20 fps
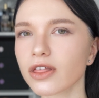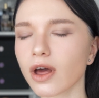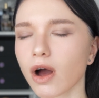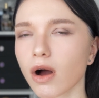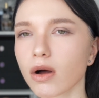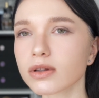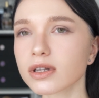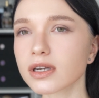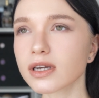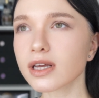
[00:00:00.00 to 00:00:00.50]
the
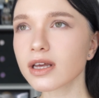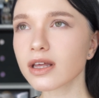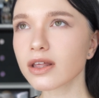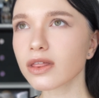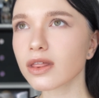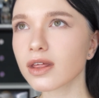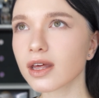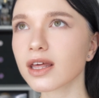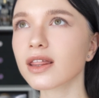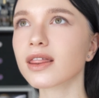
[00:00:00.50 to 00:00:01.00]
only
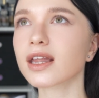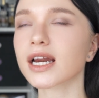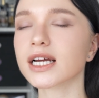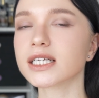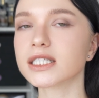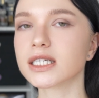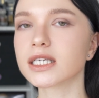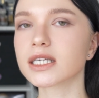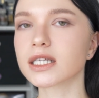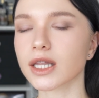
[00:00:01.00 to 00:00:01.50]
thing that I
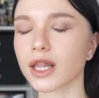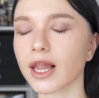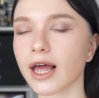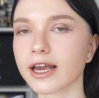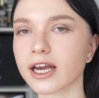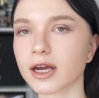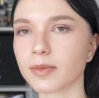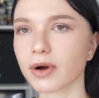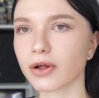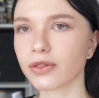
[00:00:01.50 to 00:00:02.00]
didn't
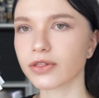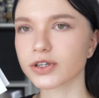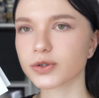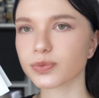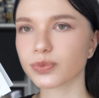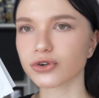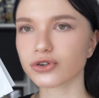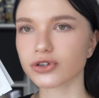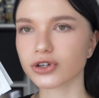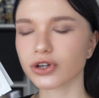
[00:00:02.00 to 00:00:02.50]
like about this
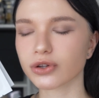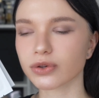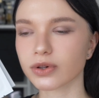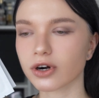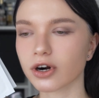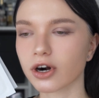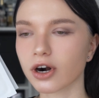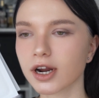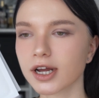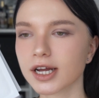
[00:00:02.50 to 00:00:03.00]

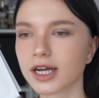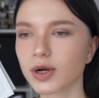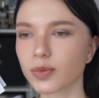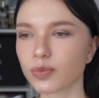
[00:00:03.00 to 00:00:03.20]
particular